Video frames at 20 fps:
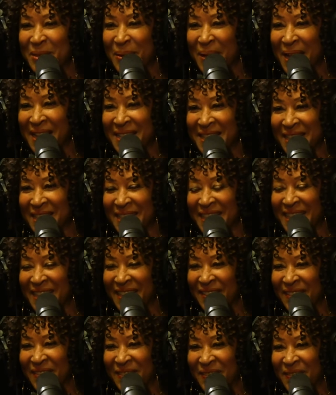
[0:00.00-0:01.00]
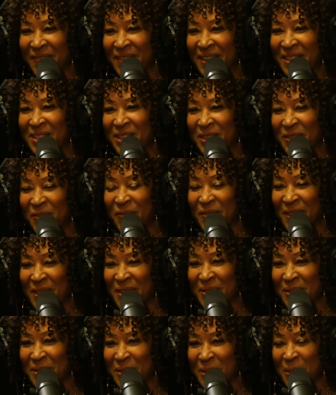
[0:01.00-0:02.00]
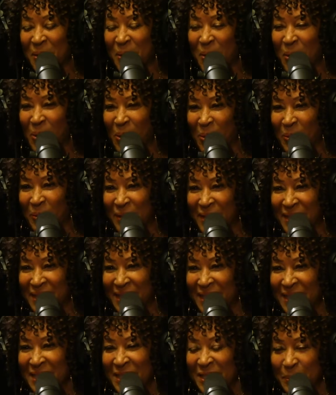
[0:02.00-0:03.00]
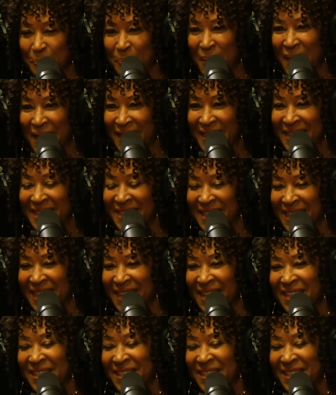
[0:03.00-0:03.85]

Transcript: So it has a vintage feel to the whole space.